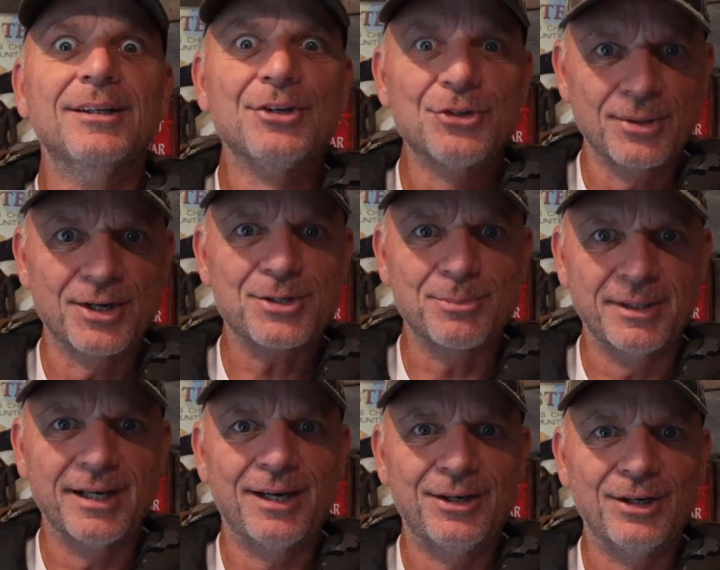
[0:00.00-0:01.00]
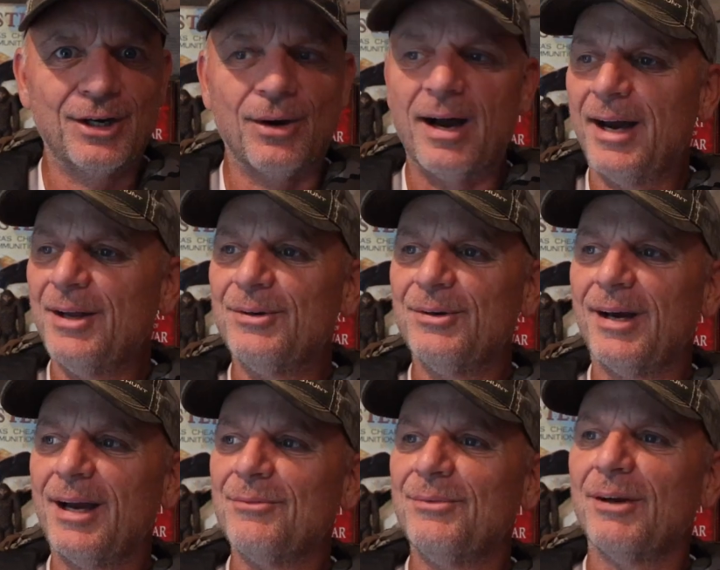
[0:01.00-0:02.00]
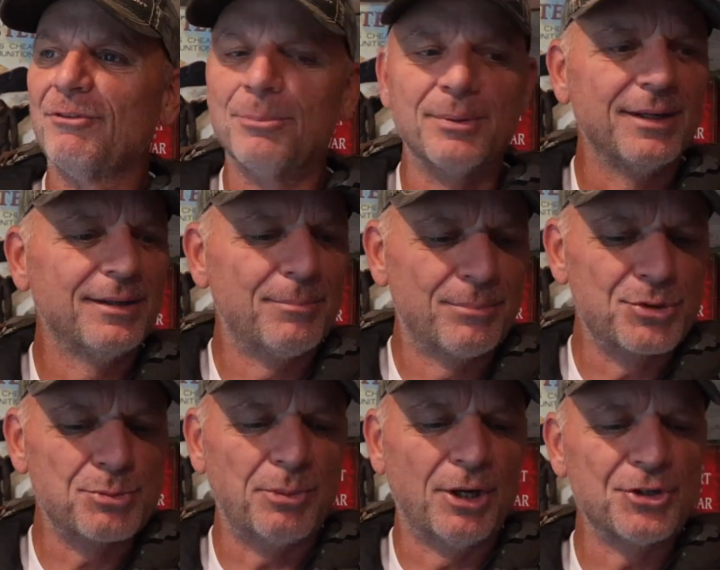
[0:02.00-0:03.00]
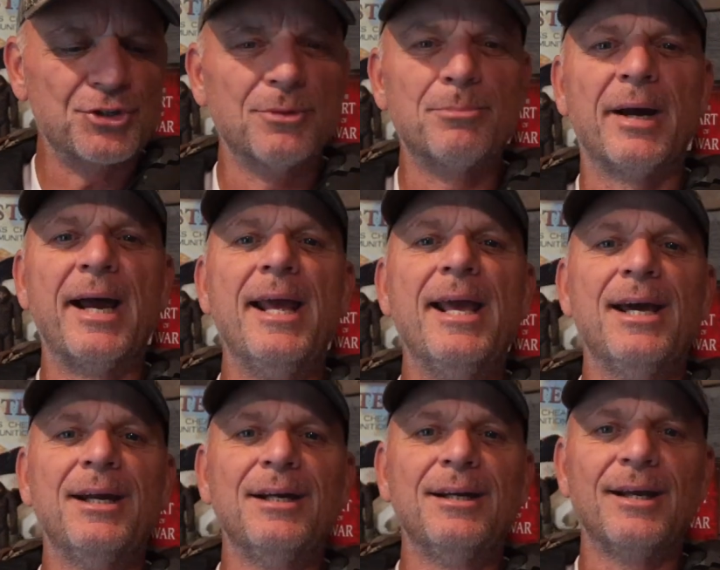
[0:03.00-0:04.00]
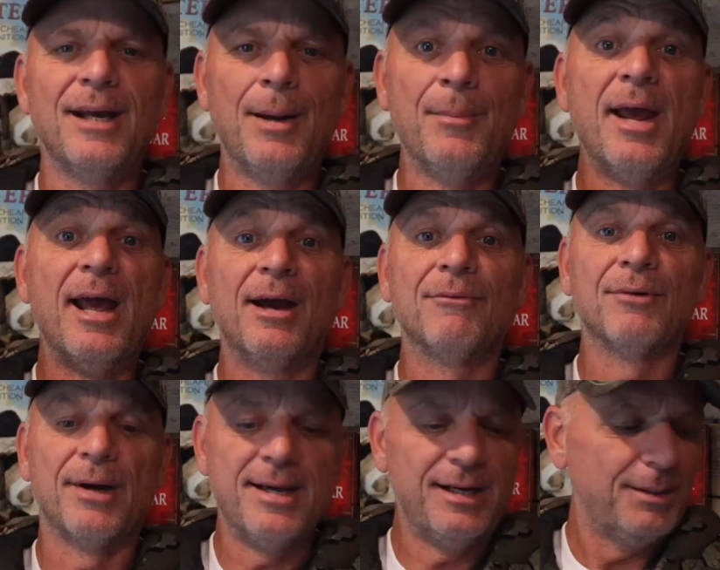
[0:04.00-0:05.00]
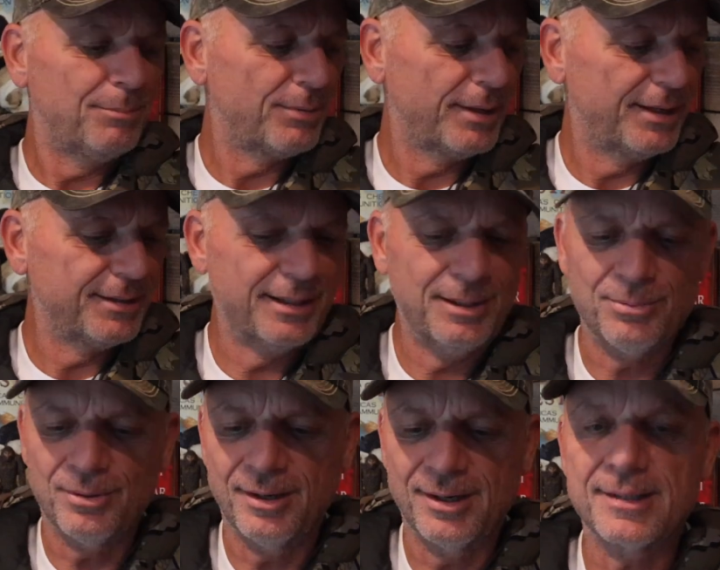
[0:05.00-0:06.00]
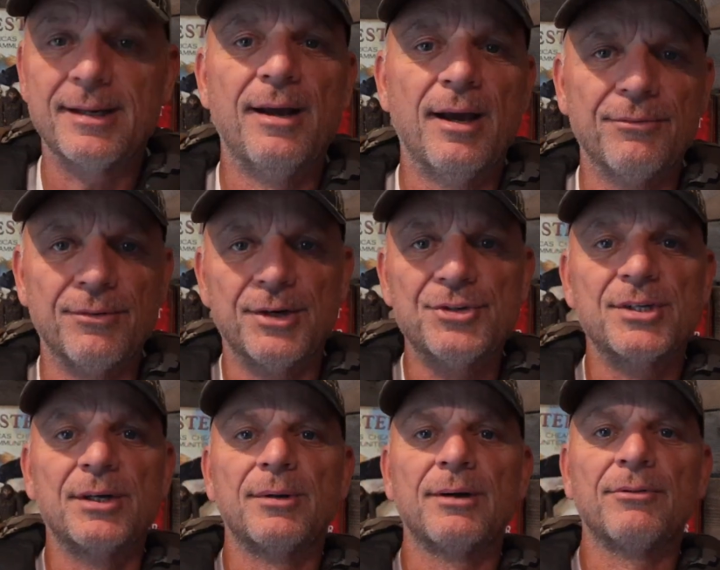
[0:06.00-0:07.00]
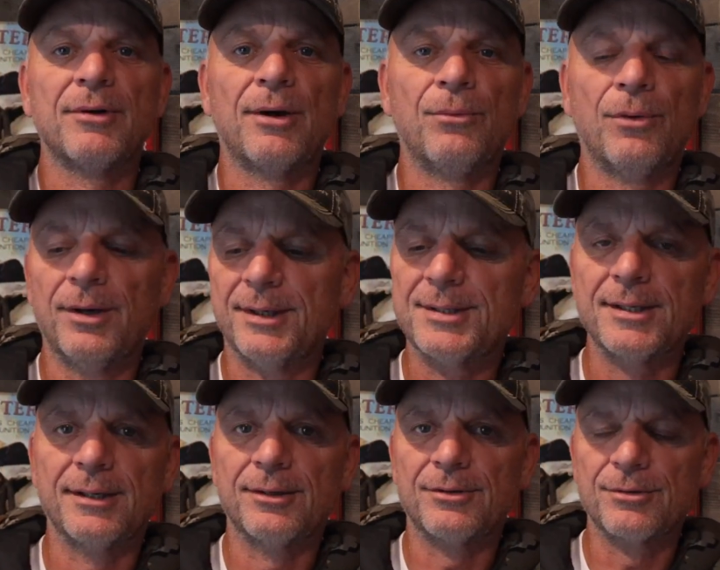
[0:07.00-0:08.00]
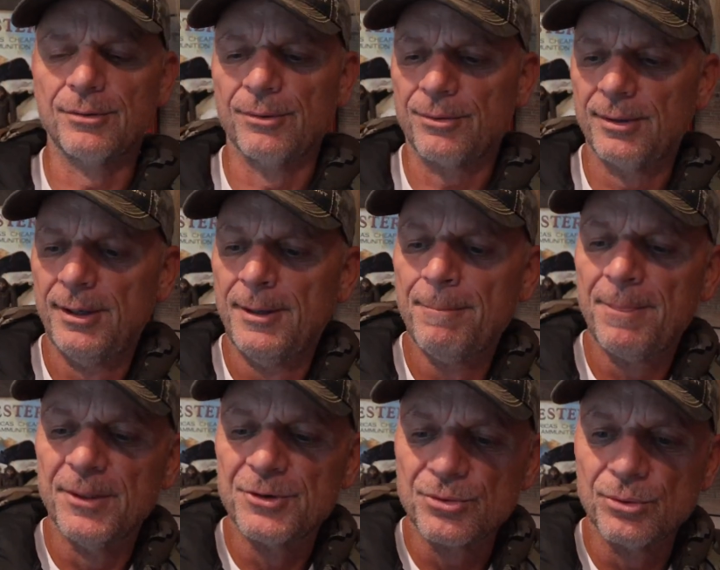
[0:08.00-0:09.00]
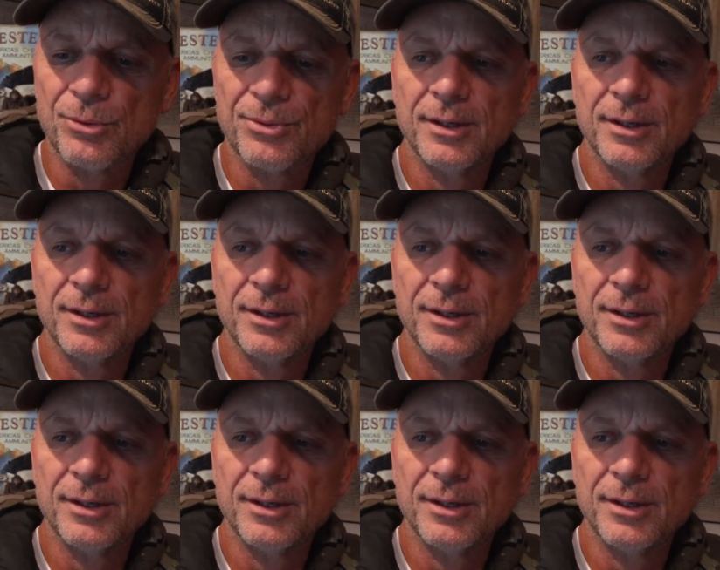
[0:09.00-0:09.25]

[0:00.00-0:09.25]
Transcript: Trust me, I know. I've never been sponsored by any name ever, any brand, any product ever. I say whatever I want, I tell you the truth. And the truth